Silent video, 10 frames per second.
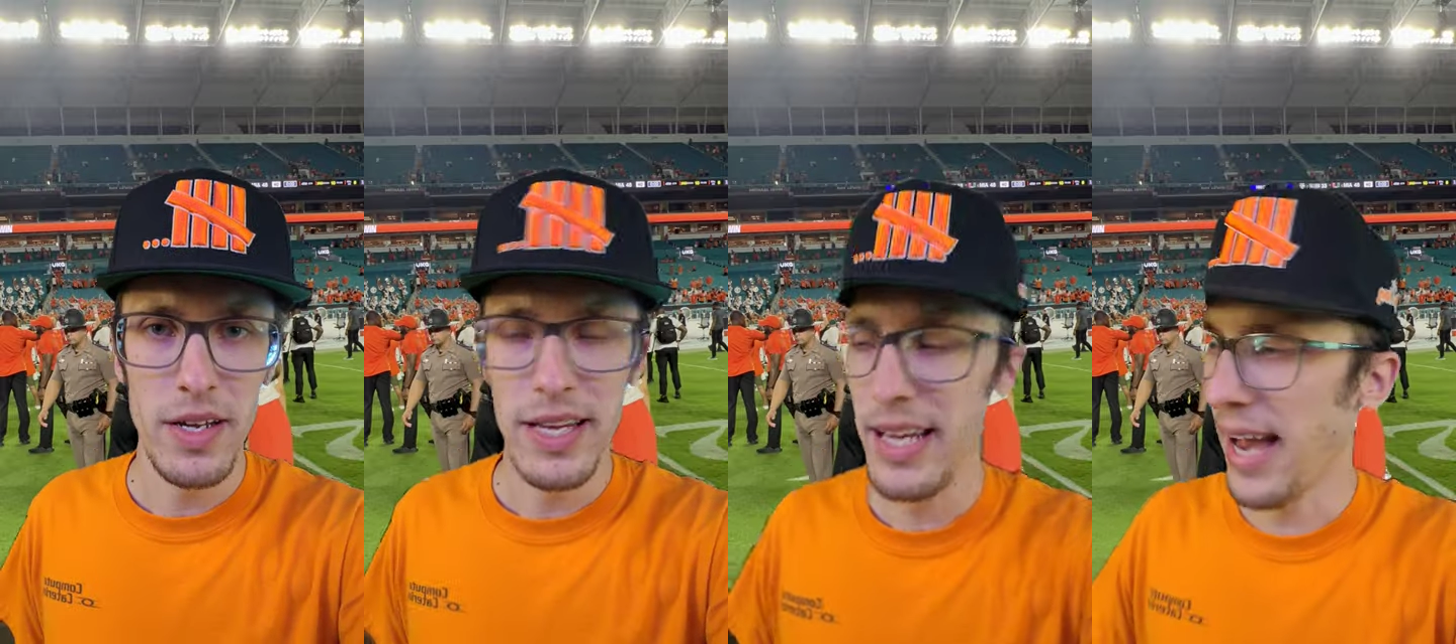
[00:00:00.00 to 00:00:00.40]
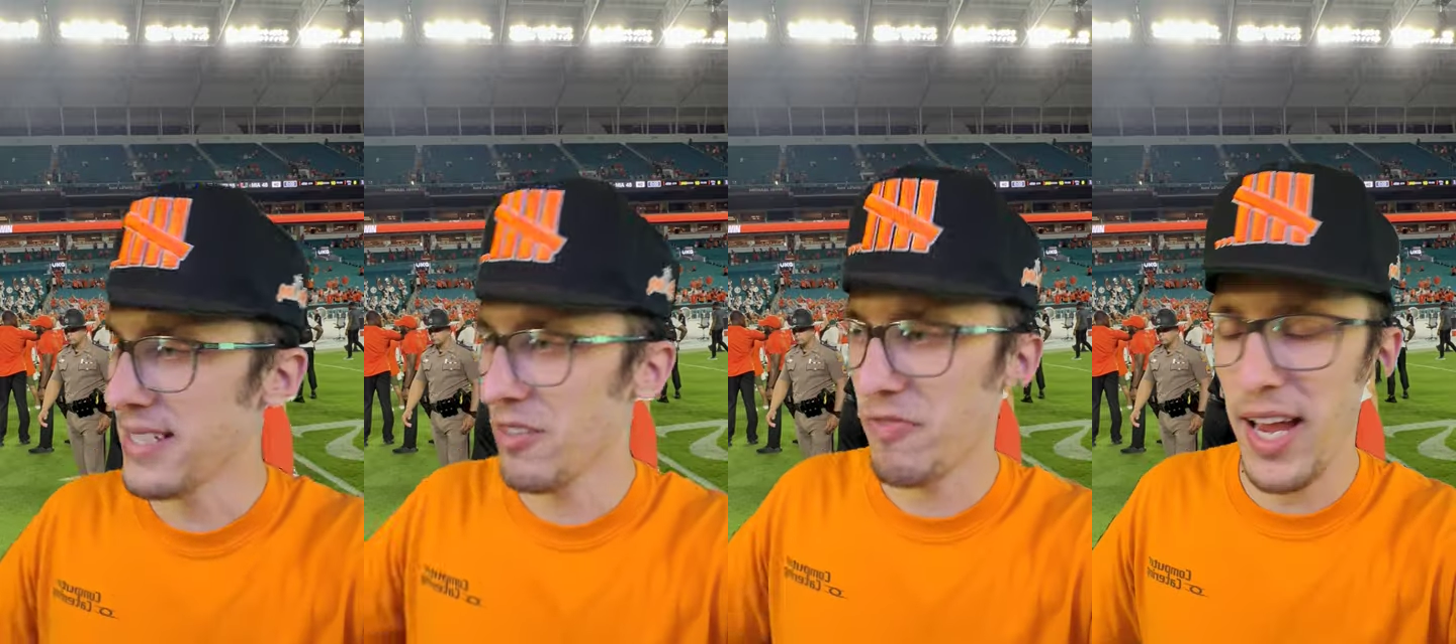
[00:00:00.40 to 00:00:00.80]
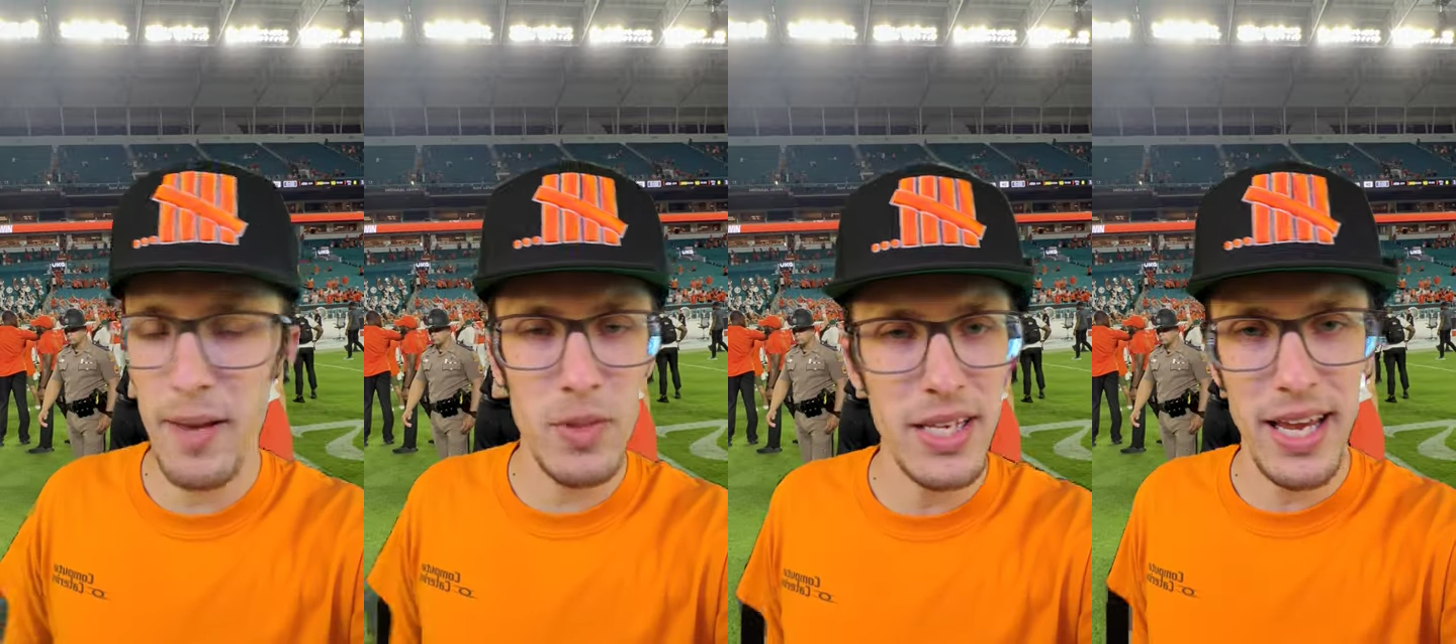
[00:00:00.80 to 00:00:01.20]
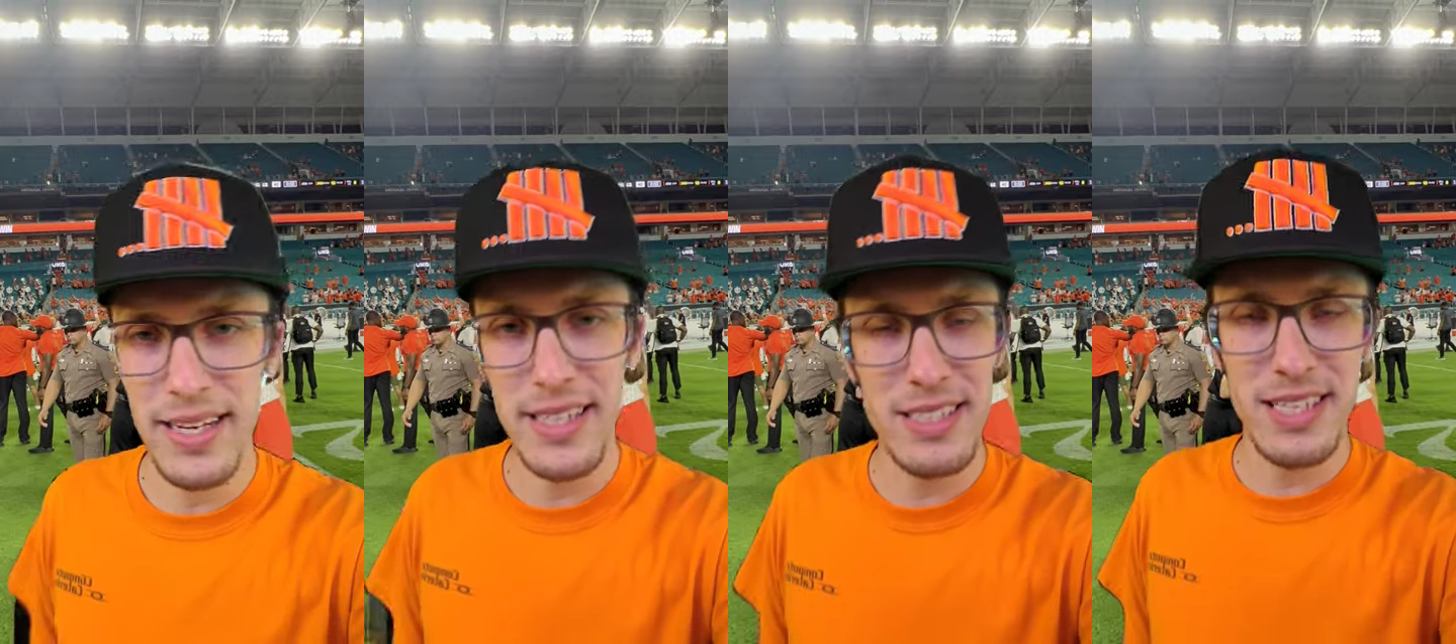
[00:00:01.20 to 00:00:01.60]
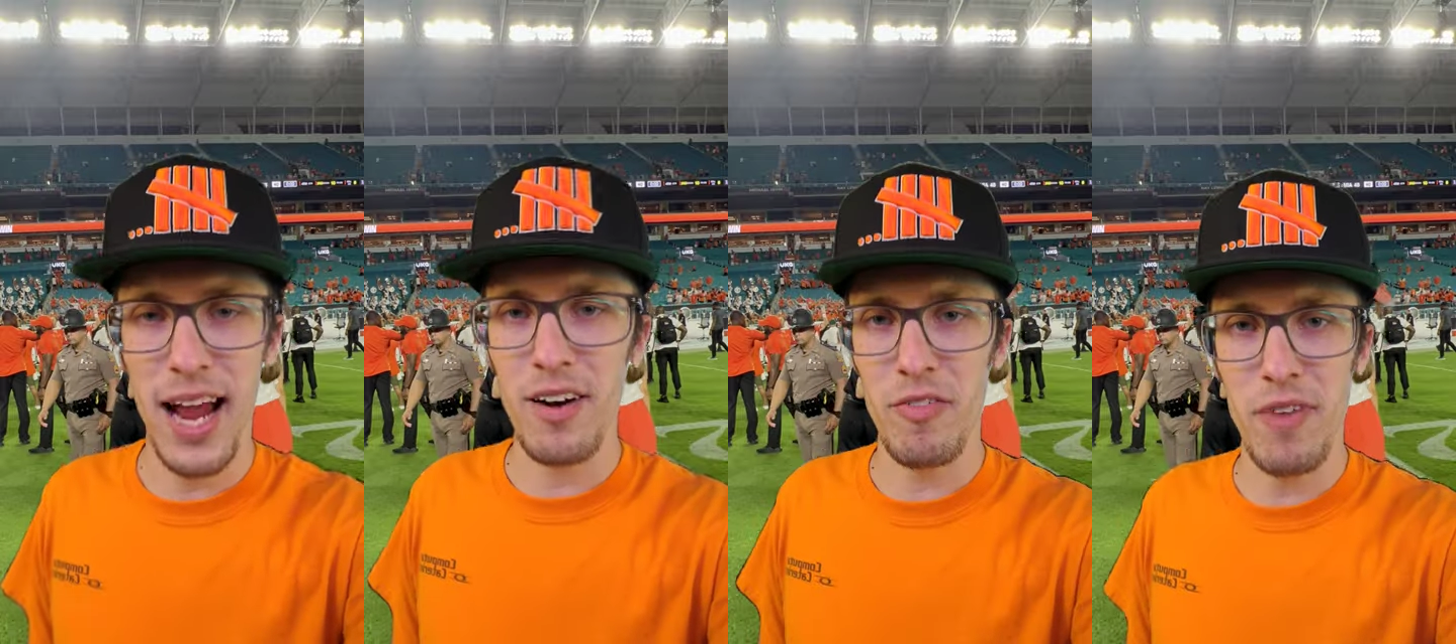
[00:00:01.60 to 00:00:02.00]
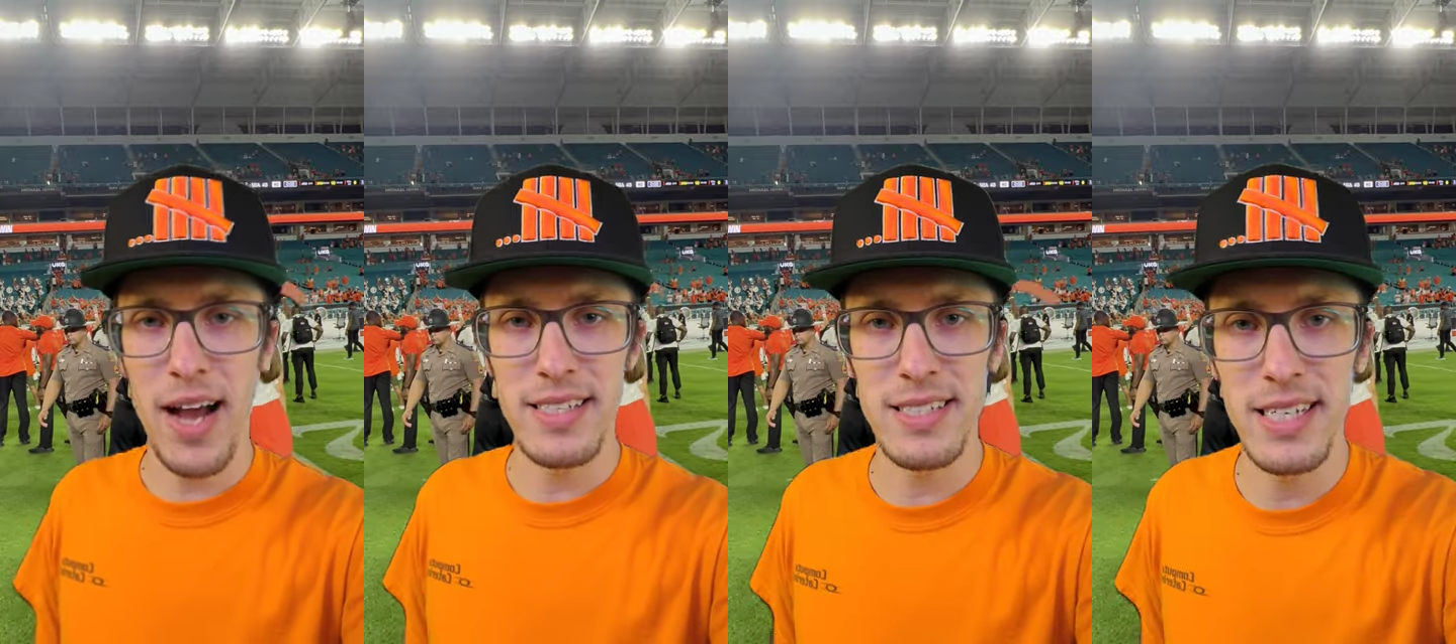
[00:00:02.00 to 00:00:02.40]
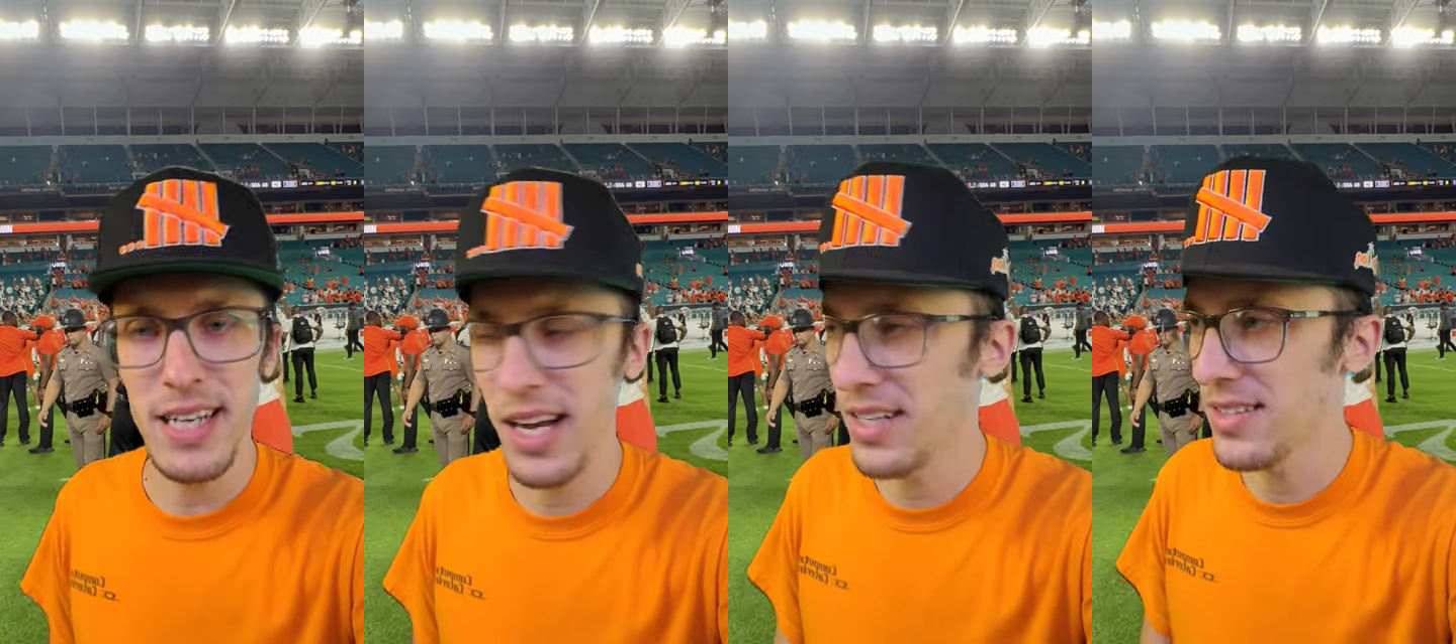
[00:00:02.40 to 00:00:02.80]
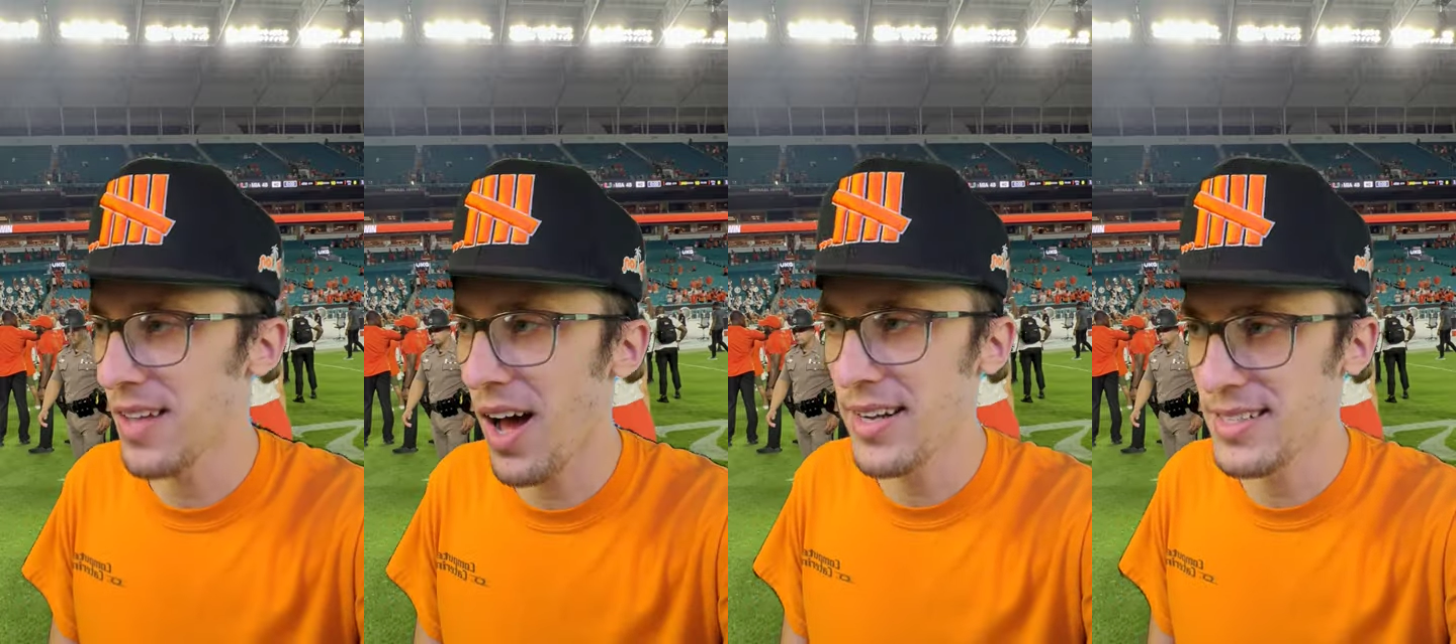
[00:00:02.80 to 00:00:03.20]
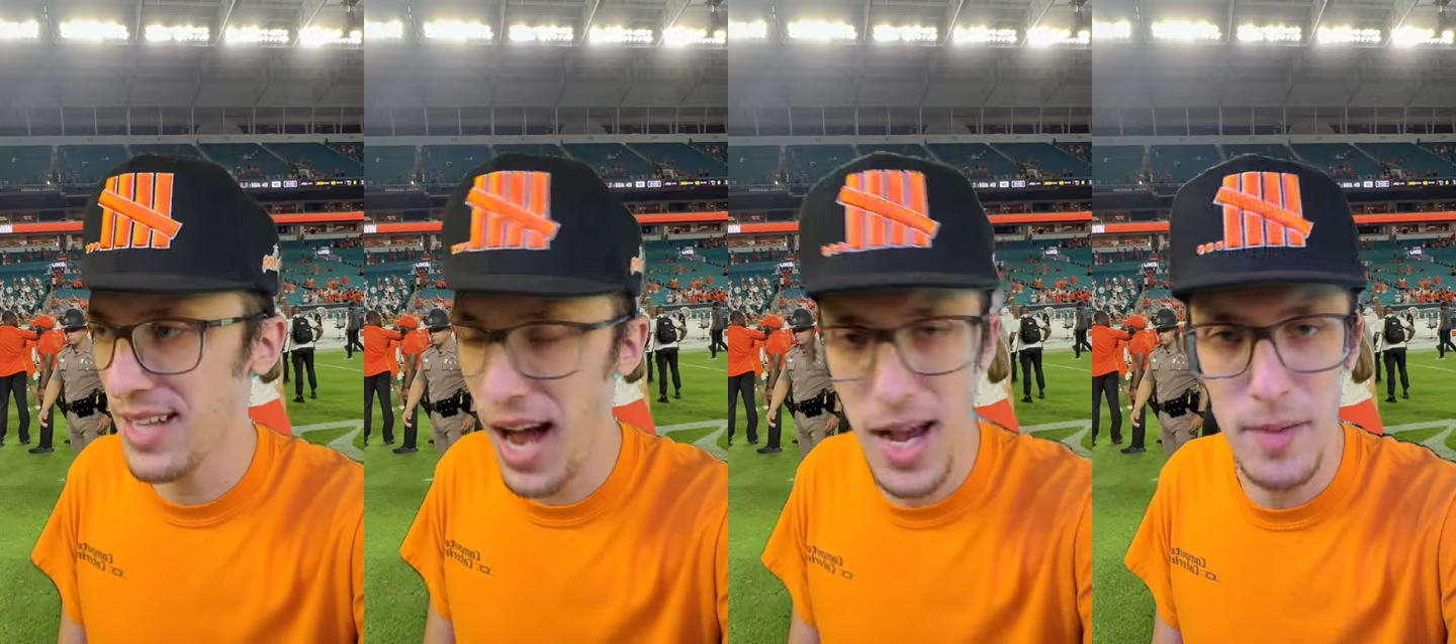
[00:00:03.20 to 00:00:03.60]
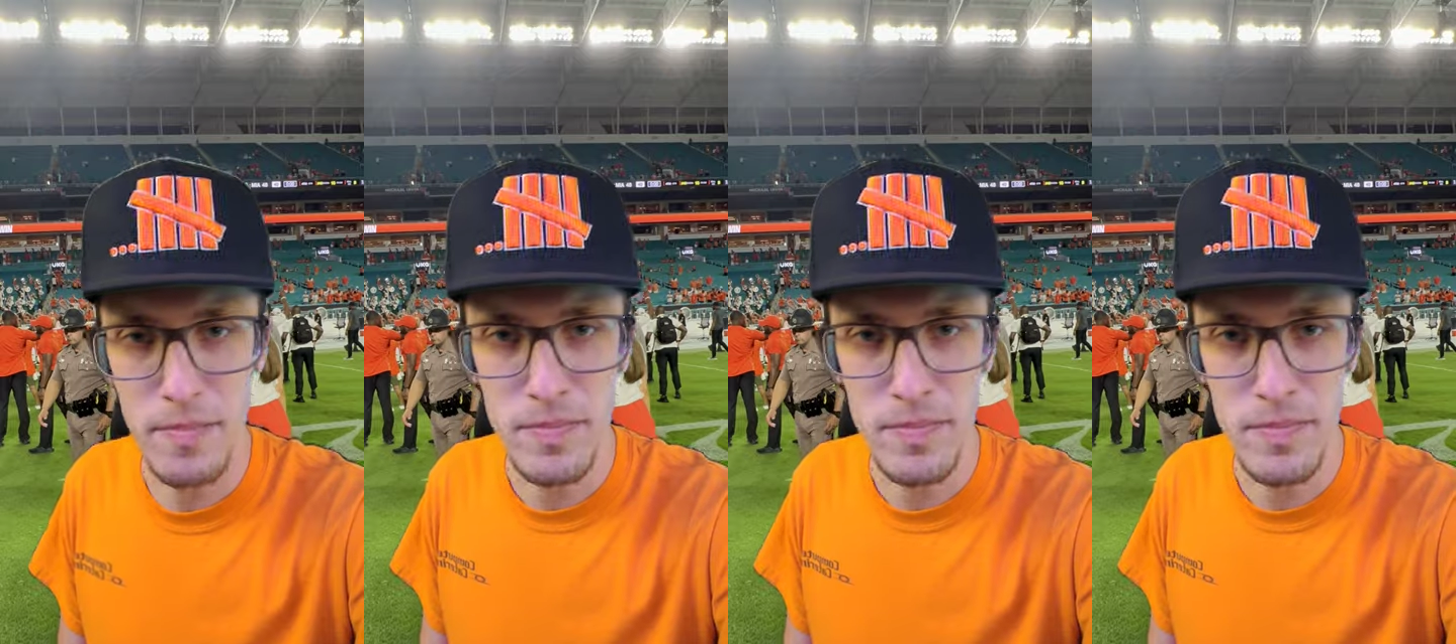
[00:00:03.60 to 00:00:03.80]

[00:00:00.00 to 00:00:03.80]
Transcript: he has a family and he's sacrificing a lot of time,